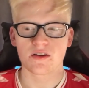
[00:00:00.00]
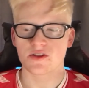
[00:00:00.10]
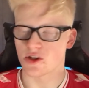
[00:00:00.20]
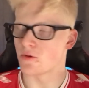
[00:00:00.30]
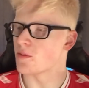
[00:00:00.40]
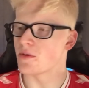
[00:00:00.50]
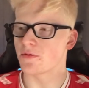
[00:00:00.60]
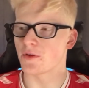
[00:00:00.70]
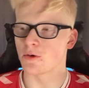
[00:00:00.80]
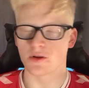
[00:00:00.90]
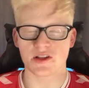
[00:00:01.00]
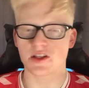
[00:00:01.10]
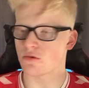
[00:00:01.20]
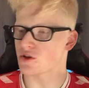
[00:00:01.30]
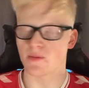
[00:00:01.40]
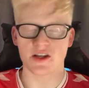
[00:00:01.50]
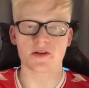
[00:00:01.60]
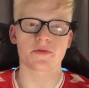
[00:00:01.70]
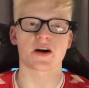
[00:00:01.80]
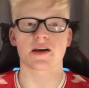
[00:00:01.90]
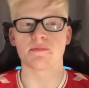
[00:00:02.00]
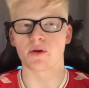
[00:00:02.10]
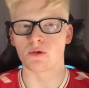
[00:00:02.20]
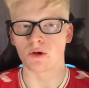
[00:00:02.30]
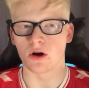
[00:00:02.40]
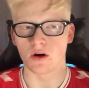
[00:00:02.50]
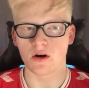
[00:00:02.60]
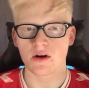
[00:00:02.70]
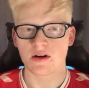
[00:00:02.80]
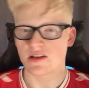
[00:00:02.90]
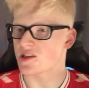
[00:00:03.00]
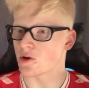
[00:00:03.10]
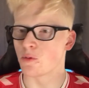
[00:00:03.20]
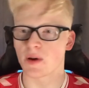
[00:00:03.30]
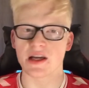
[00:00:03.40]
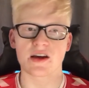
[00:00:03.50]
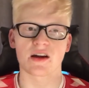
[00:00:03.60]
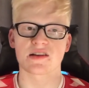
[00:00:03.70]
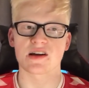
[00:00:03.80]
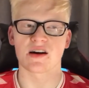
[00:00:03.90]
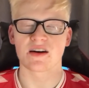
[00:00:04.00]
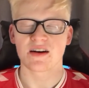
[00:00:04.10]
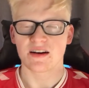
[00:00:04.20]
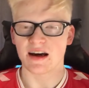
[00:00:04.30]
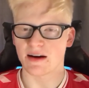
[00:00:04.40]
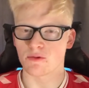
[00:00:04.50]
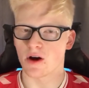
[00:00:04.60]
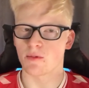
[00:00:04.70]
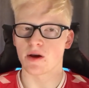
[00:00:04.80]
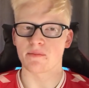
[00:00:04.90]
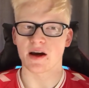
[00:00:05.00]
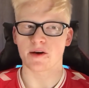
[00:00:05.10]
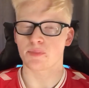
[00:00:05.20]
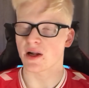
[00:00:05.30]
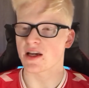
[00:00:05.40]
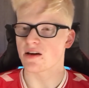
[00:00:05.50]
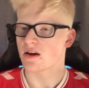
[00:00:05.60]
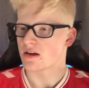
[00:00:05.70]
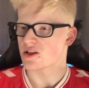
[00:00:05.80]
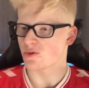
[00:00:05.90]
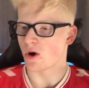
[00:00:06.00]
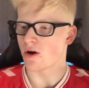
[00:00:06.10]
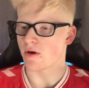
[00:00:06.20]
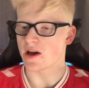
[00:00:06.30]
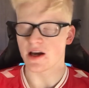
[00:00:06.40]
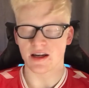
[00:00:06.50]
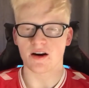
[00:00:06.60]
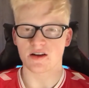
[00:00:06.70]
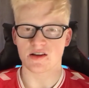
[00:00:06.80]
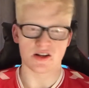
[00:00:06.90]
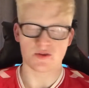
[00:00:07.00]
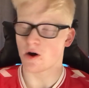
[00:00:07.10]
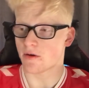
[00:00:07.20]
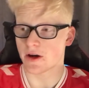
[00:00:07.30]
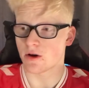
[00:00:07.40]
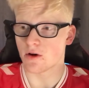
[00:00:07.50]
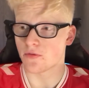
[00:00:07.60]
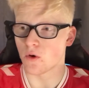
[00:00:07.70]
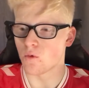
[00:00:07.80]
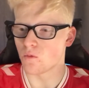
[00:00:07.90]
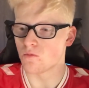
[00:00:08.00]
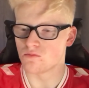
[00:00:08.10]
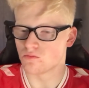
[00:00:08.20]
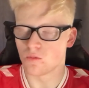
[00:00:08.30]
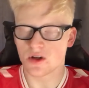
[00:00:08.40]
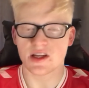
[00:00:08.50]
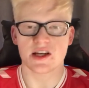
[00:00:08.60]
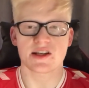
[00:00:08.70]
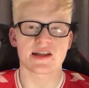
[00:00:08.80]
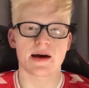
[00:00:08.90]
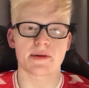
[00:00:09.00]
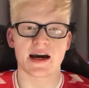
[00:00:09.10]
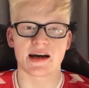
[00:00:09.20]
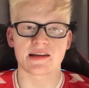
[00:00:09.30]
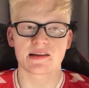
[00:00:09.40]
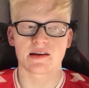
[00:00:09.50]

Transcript: 2 in midfield, and still smash the fucking ball long. Still play Gunter at right wing back. Play Soiree and Arta. Soiree, who I thought wasn't actually that bad,